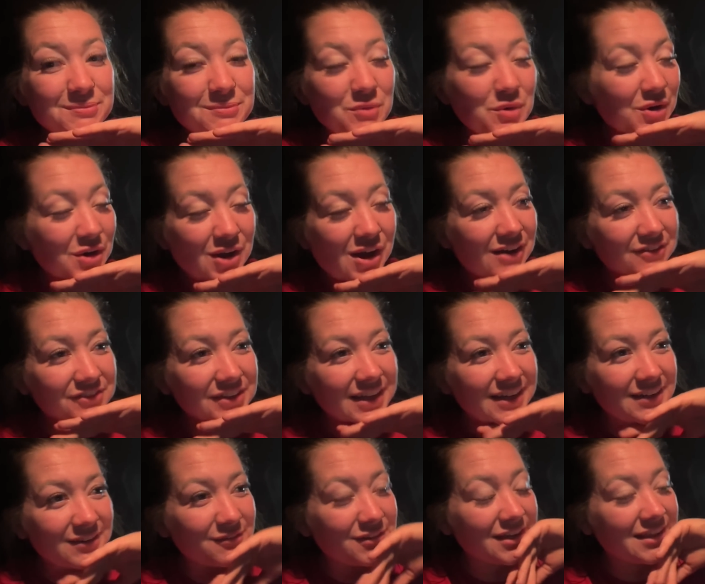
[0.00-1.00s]
more
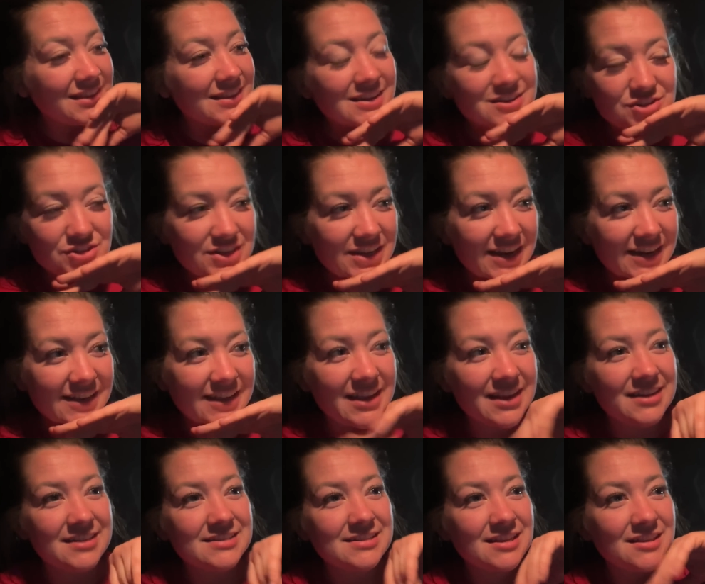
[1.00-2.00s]
often with the
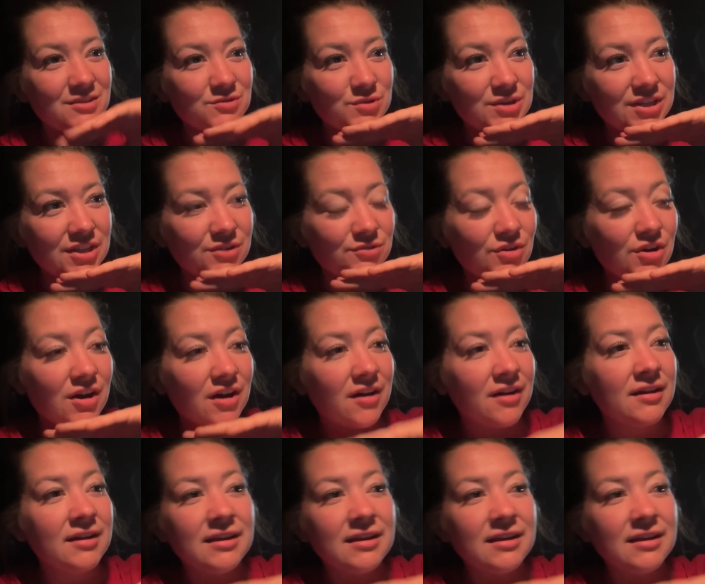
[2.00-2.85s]
shenanigans and the real and raw.